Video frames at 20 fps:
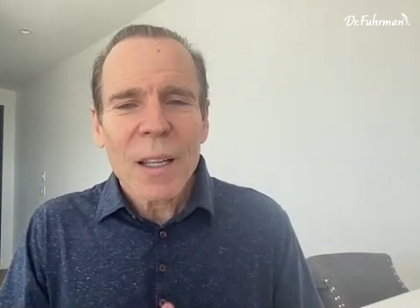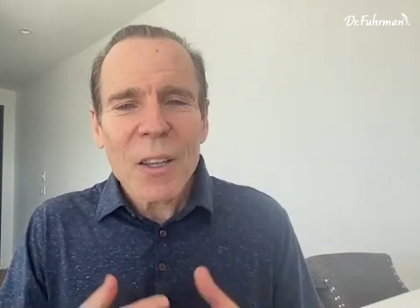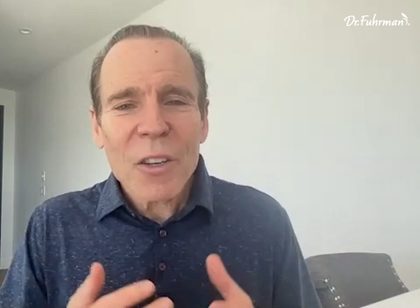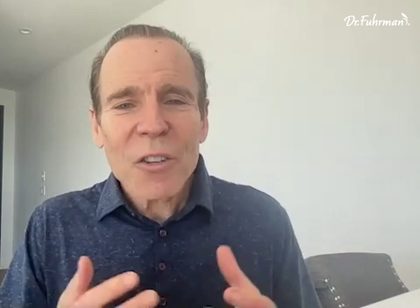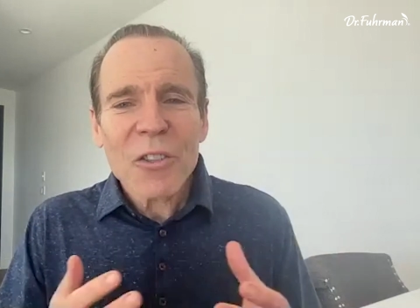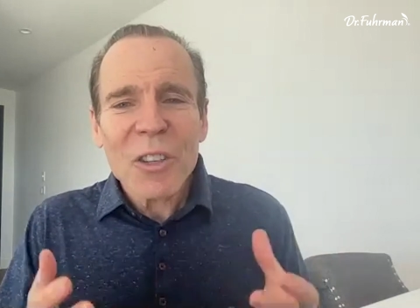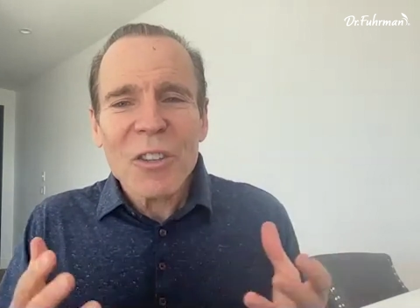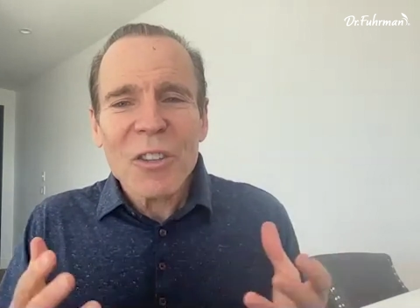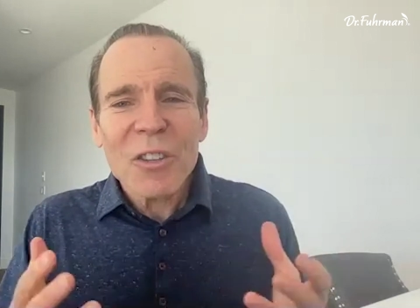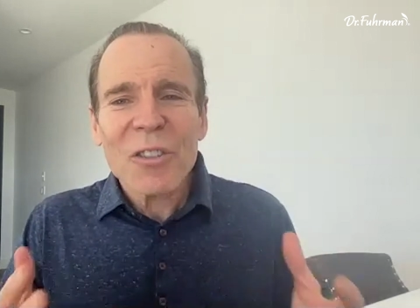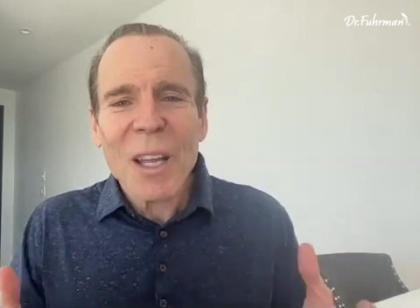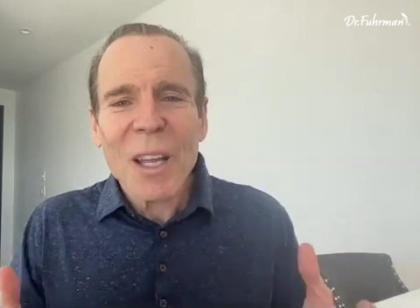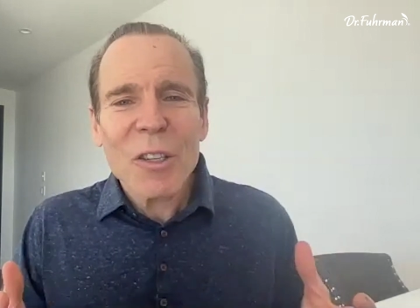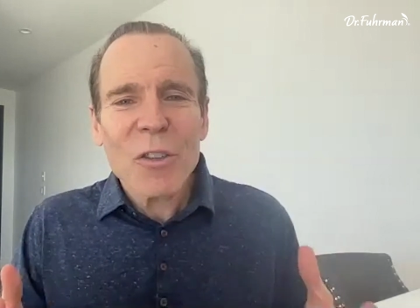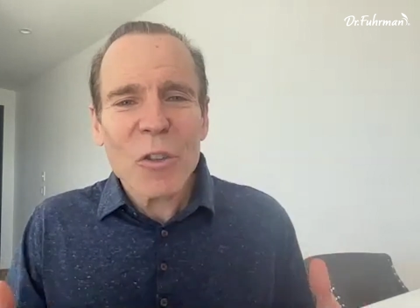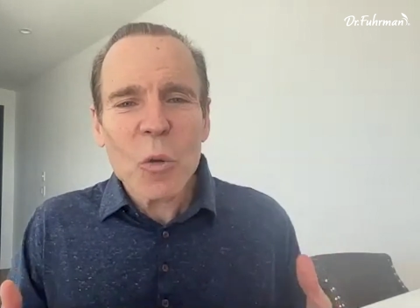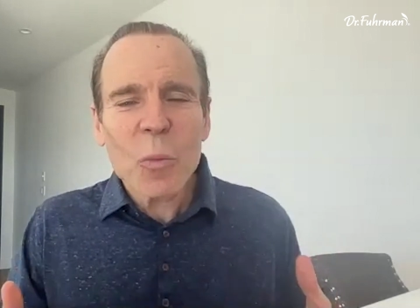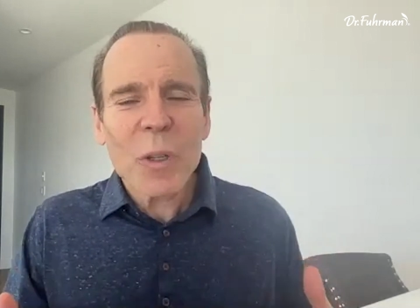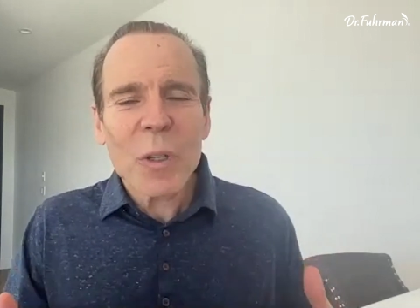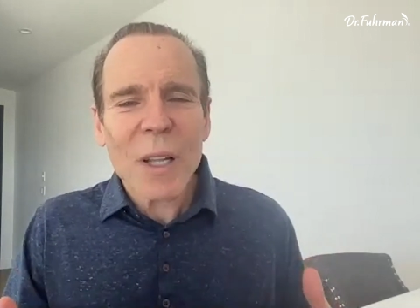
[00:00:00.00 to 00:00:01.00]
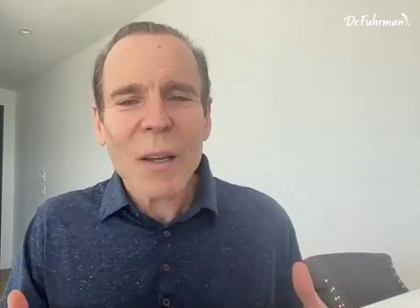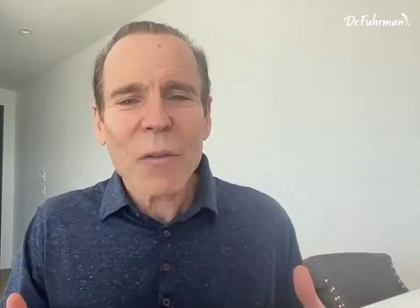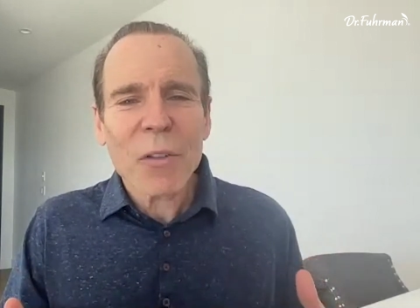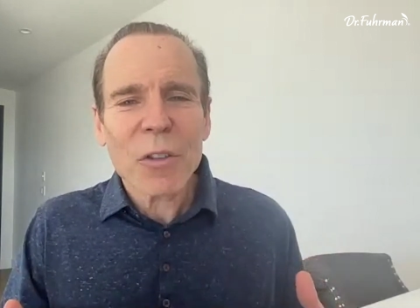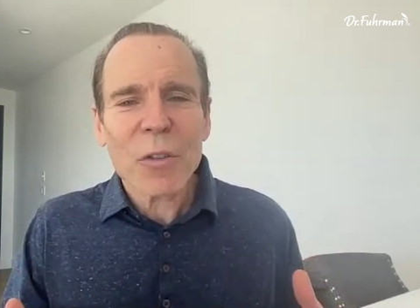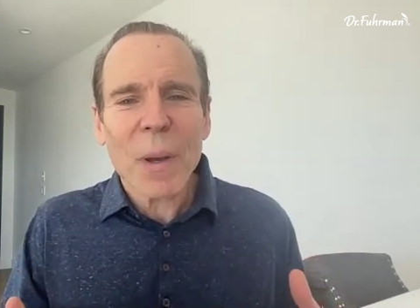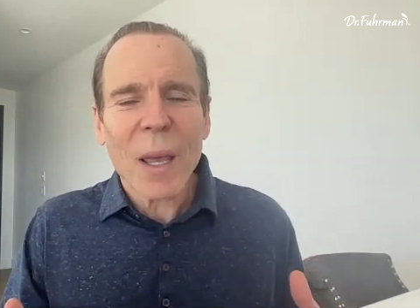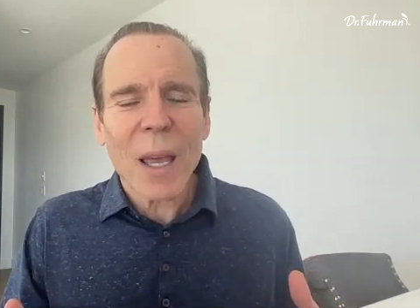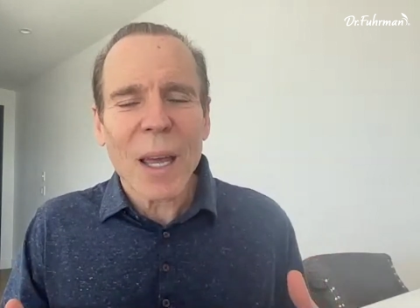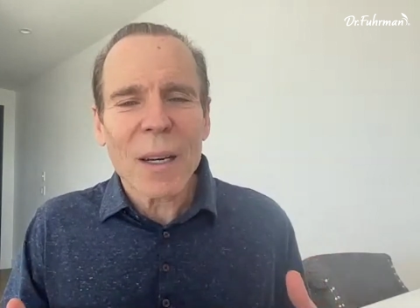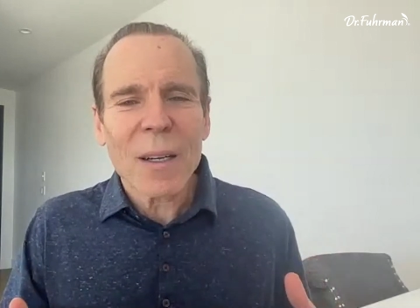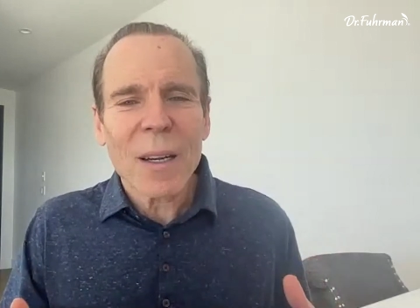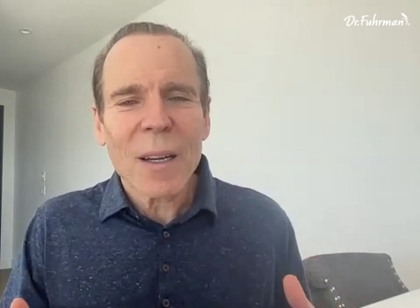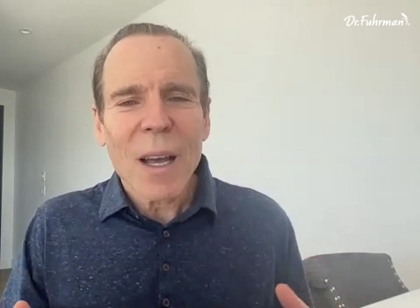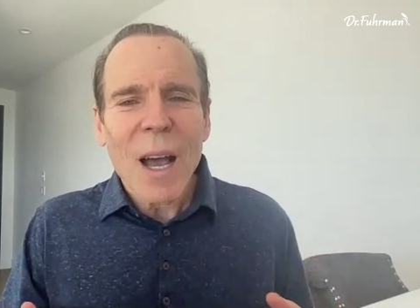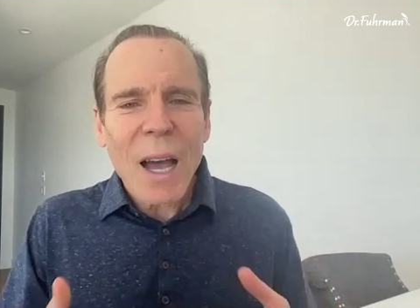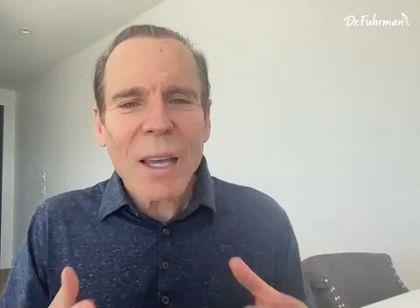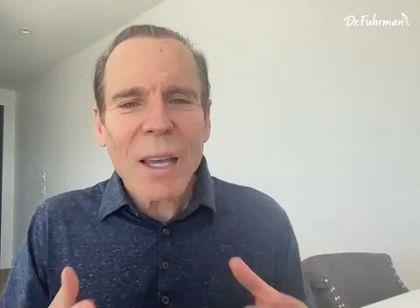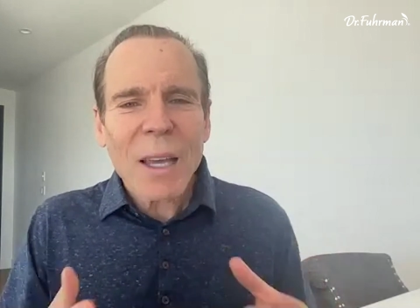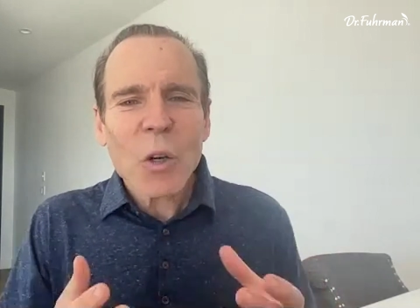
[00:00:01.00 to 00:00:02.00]
This extends human lifespan.
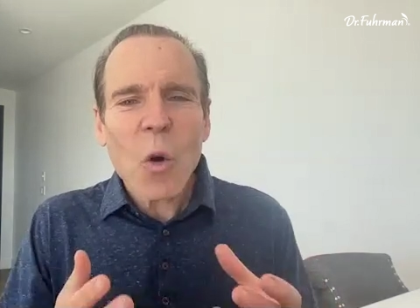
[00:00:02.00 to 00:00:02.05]
I